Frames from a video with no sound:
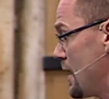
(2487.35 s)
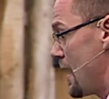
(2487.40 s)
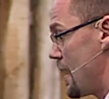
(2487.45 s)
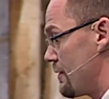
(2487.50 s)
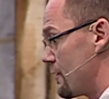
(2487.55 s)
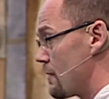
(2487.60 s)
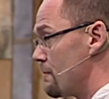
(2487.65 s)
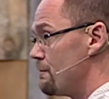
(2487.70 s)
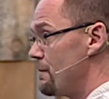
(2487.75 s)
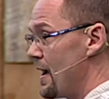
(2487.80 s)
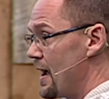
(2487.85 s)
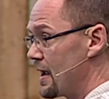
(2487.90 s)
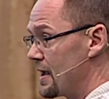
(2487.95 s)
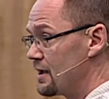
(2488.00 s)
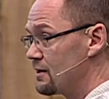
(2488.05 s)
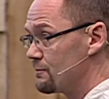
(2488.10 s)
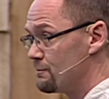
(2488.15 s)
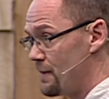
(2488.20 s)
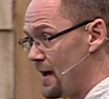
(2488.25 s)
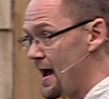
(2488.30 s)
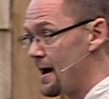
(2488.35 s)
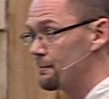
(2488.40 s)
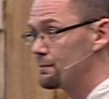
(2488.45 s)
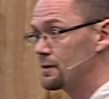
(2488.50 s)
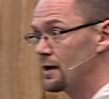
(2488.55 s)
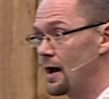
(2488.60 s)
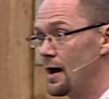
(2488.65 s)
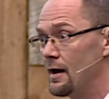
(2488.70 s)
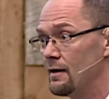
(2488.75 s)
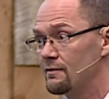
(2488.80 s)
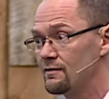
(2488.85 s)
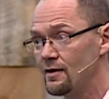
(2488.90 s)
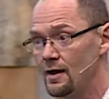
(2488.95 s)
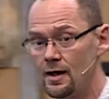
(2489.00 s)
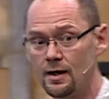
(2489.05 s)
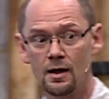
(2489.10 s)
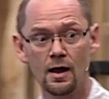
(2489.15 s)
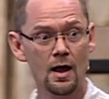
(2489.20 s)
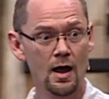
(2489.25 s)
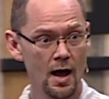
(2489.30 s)
and ba- he's baptized,
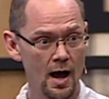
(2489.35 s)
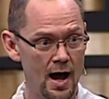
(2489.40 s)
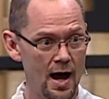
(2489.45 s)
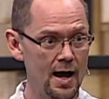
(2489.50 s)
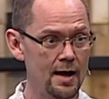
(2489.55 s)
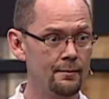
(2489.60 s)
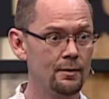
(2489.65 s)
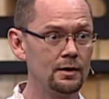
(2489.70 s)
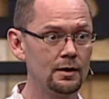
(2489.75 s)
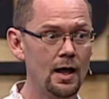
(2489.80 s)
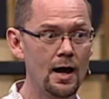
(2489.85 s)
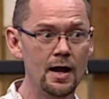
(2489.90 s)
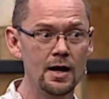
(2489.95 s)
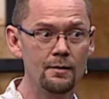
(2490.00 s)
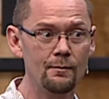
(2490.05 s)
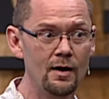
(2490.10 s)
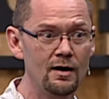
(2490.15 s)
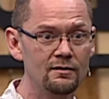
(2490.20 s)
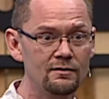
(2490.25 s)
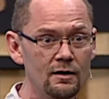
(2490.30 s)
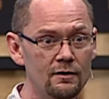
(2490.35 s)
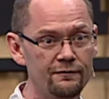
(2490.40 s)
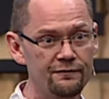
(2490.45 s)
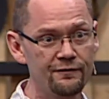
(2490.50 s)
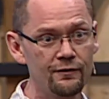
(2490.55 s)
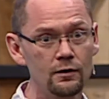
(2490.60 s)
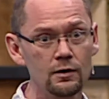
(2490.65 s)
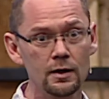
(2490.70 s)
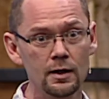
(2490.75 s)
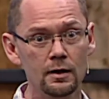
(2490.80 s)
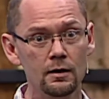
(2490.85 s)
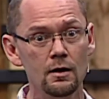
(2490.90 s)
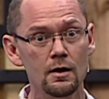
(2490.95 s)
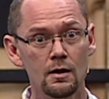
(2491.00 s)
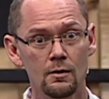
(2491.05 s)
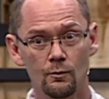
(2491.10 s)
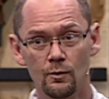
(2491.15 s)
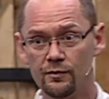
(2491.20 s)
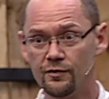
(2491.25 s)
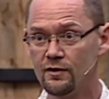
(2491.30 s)
saying, I am aligning myself fully
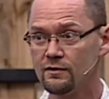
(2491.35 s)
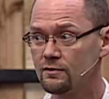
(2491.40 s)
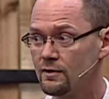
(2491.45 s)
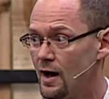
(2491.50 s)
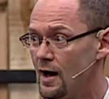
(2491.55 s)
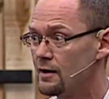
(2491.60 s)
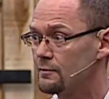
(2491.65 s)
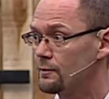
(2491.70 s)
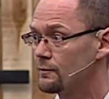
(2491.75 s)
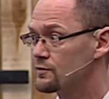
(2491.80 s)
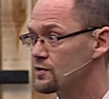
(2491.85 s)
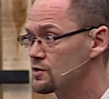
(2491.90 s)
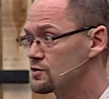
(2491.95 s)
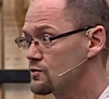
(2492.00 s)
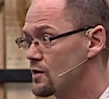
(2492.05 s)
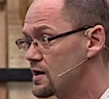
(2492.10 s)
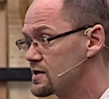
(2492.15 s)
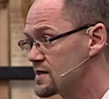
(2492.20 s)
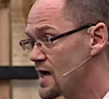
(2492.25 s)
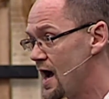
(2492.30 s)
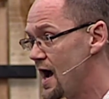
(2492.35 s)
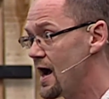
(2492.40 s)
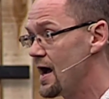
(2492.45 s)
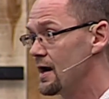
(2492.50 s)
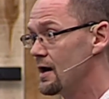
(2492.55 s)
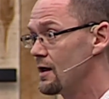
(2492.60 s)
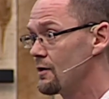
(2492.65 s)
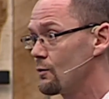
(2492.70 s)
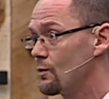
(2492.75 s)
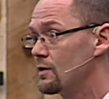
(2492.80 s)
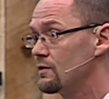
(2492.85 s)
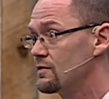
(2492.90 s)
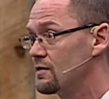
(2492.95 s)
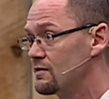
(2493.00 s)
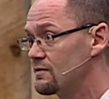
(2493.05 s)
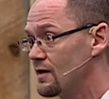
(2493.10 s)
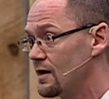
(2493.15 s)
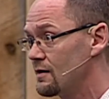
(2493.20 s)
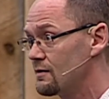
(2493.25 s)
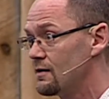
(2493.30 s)
with this gospel of Jesus Christ. I, in other words, he
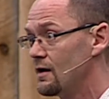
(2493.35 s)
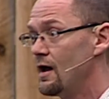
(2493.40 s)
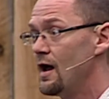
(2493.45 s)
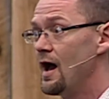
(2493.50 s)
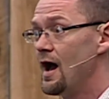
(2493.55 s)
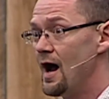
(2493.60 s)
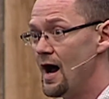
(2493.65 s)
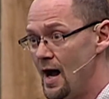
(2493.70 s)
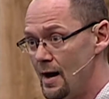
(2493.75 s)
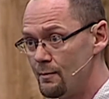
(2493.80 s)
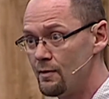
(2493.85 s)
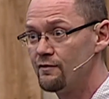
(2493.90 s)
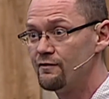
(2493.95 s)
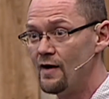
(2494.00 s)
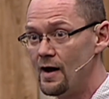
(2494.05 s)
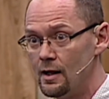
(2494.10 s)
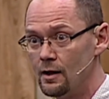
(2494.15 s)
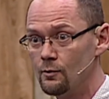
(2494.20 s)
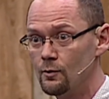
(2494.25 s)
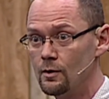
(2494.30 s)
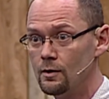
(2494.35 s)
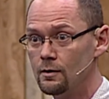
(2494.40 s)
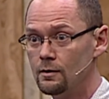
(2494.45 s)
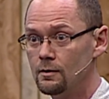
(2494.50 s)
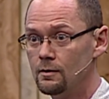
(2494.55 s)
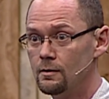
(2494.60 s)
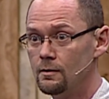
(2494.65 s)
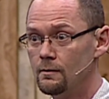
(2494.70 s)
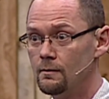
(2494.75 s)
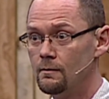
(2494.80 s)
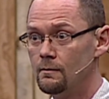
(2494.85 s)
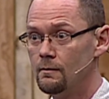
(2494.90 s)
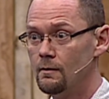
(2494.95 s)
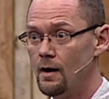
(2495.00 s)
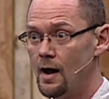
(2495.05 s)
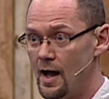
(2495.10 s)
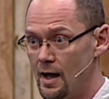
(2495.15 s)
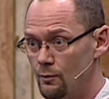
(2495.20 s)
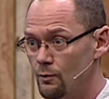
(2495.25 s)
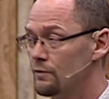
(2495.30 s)
says, I'm a follower.
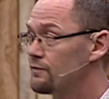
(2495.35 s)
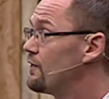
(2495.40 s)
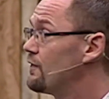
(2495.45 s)
I will